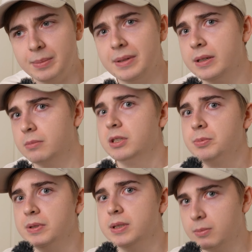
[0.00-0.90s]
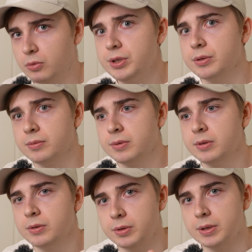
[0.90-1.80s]
I mean, there must be some reason
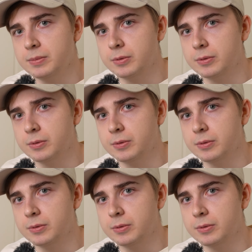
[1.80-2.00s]
to it,